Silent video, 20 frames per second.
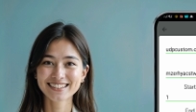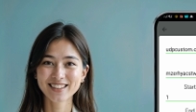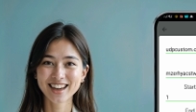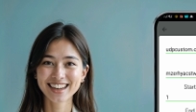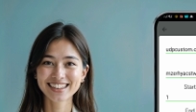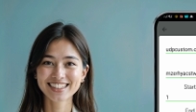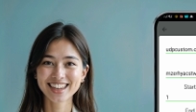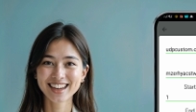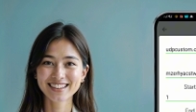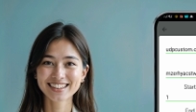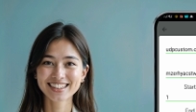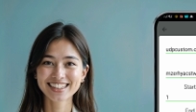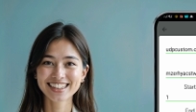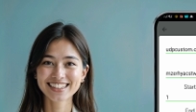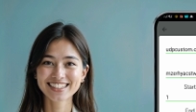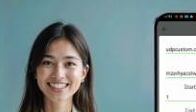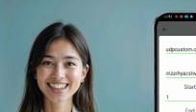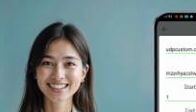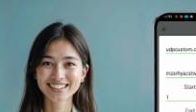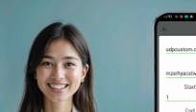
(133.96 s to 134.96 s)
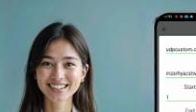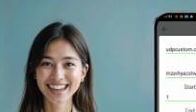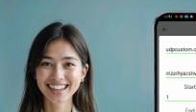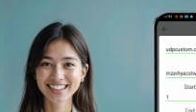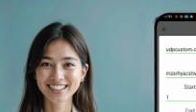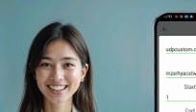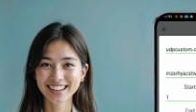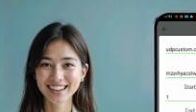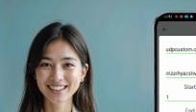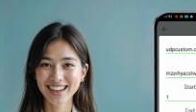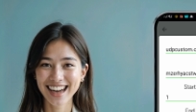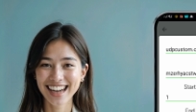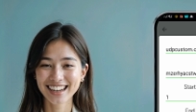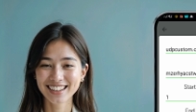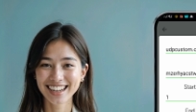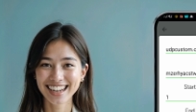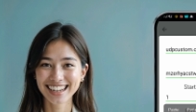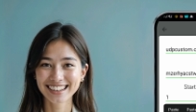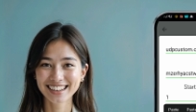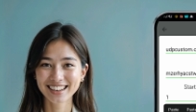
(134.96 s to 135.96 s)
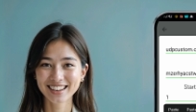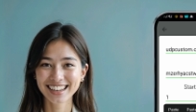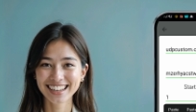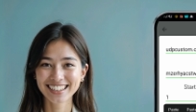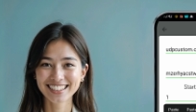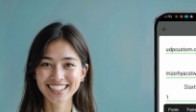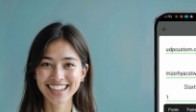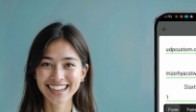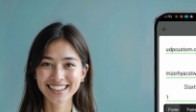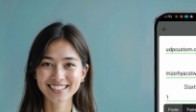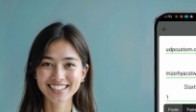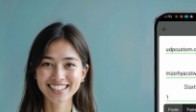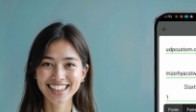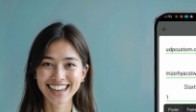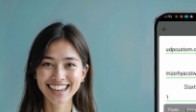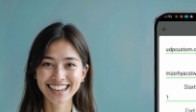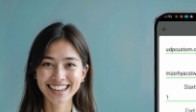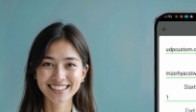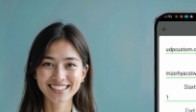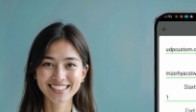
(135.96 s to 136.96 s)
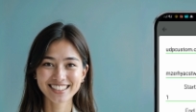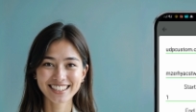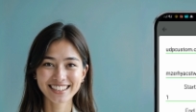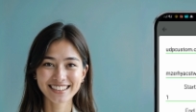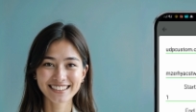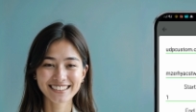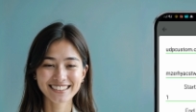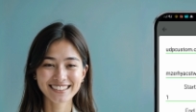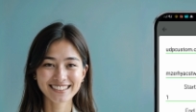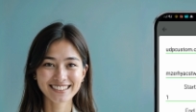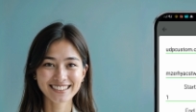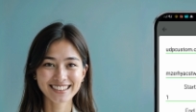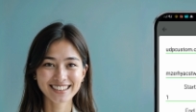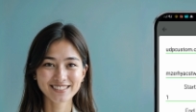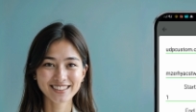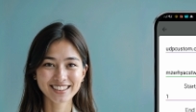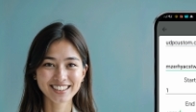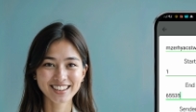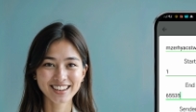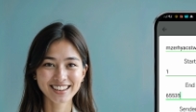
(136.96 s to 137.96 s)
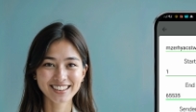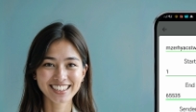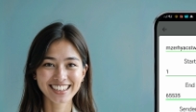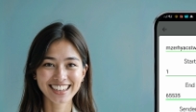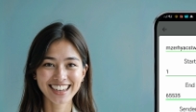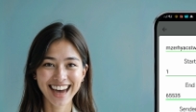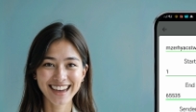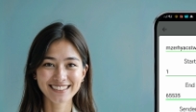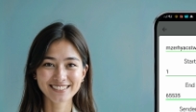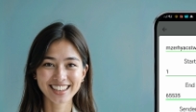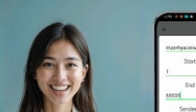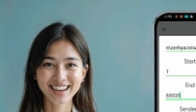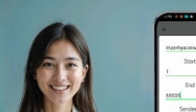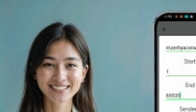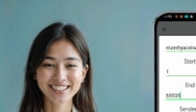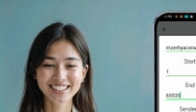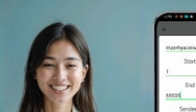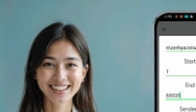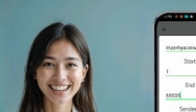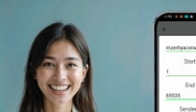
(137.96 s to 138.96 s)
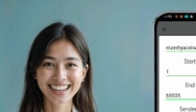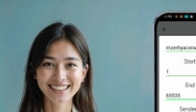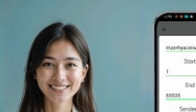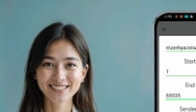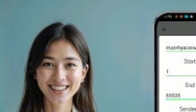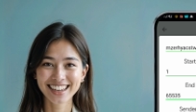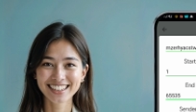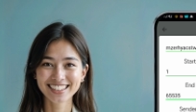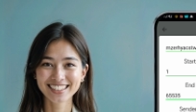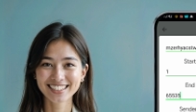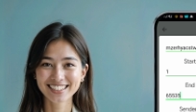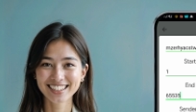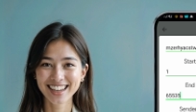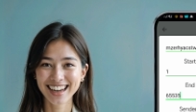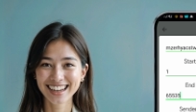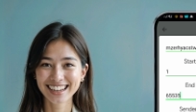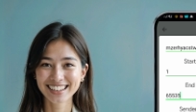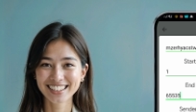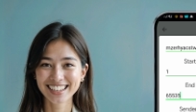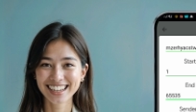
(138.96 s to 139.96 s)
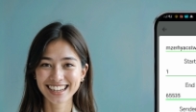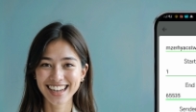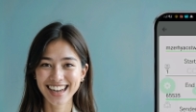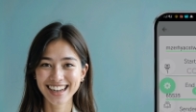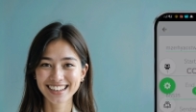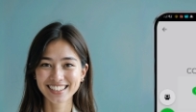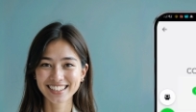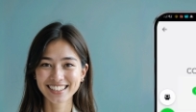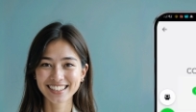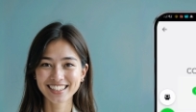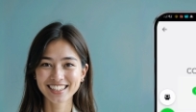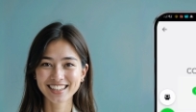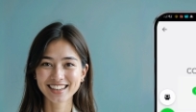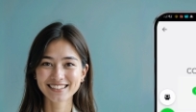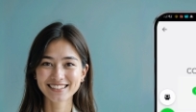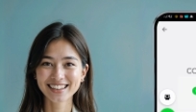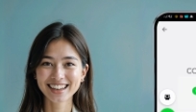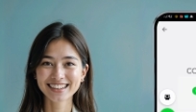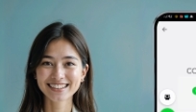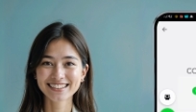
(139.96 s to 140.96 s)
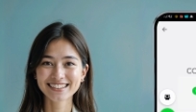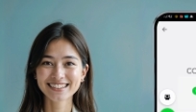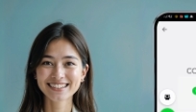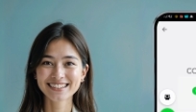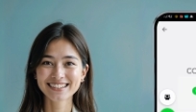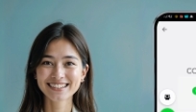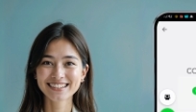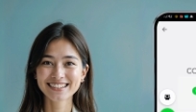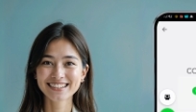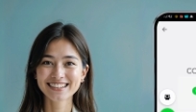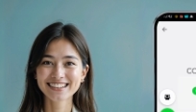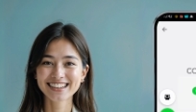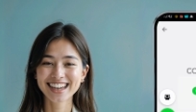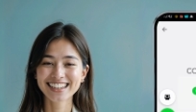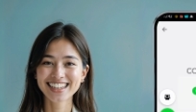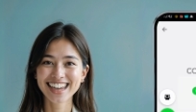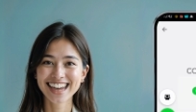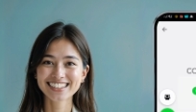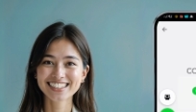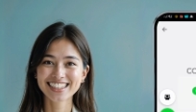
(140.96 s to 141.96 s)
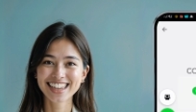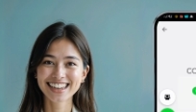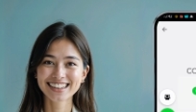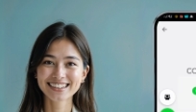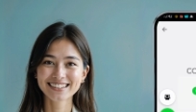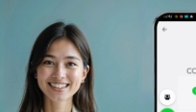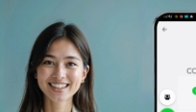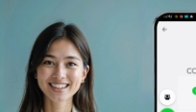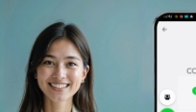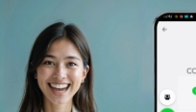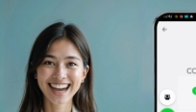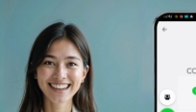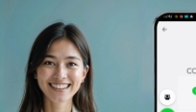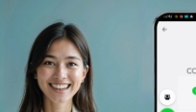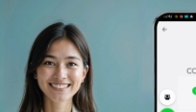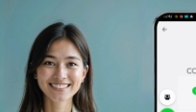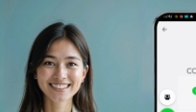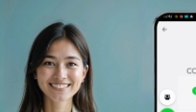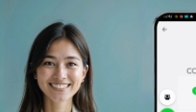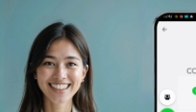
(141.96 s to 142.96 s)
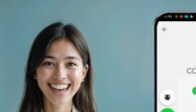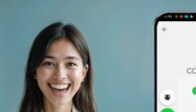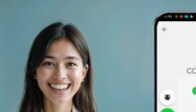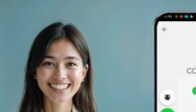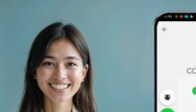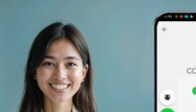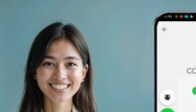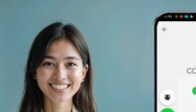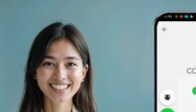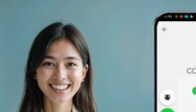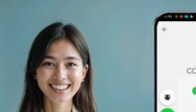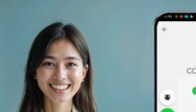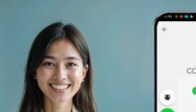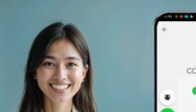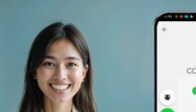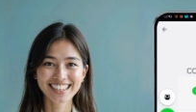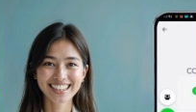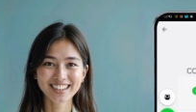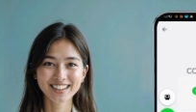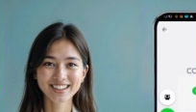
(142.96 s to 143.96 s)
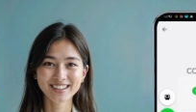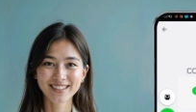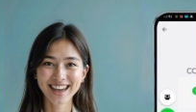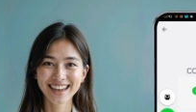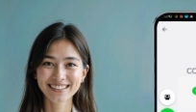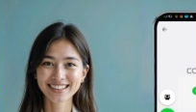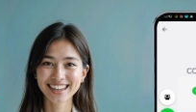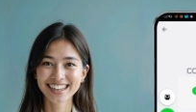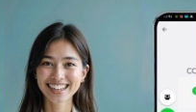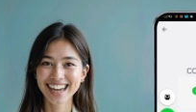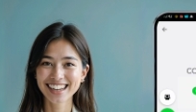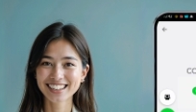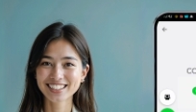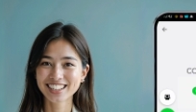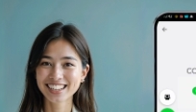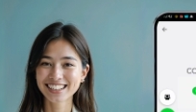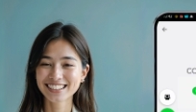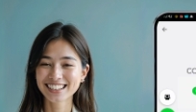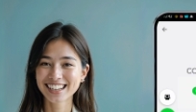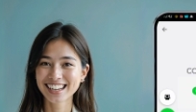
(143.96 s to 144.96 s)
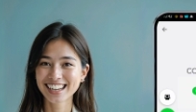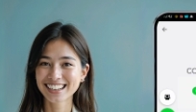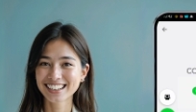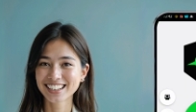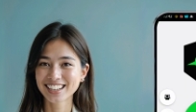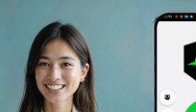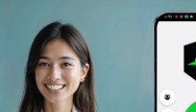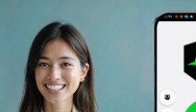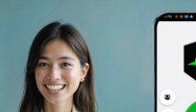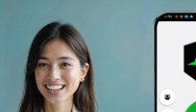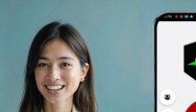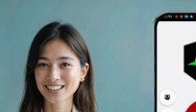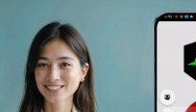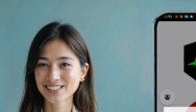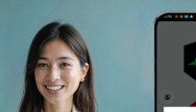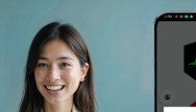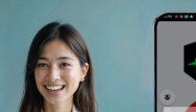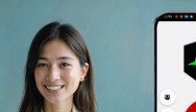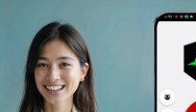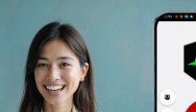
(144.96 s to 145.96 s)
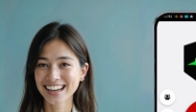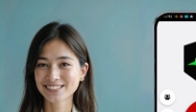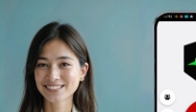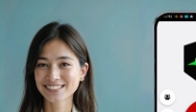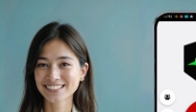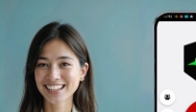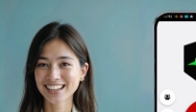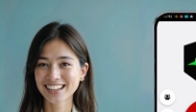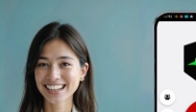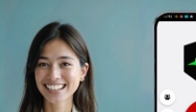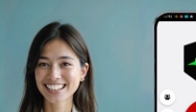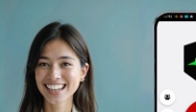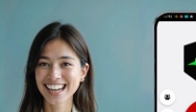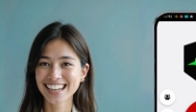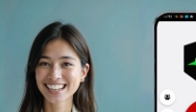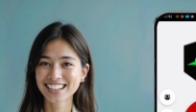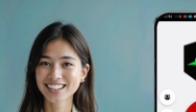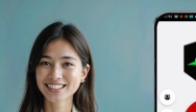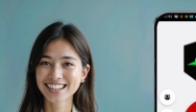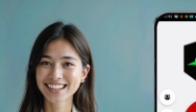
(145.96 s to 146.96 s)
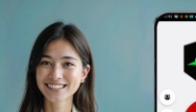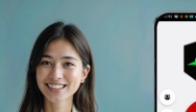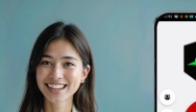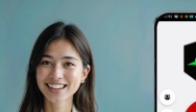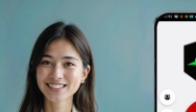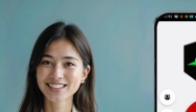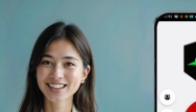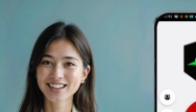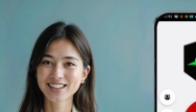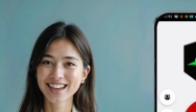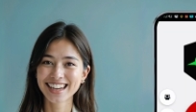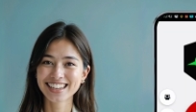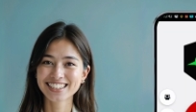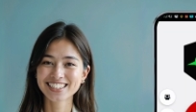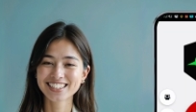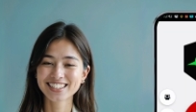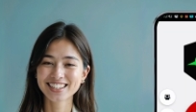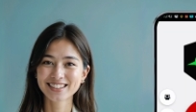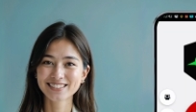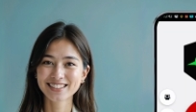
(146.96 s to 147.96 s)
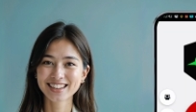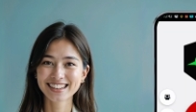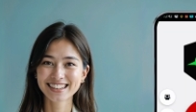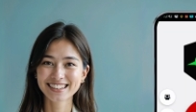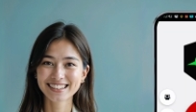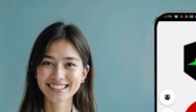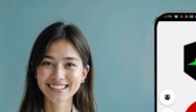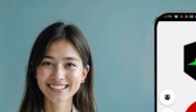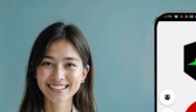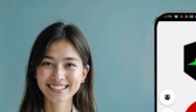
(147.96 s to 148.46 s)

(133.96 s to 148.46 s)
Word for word: Once all the details are entered correctly, click Save Settings. Return to the app's home screen and press Start to connect to the server. And that's it. You now have a fast, secure web connection using your premium 30-day UDP request server.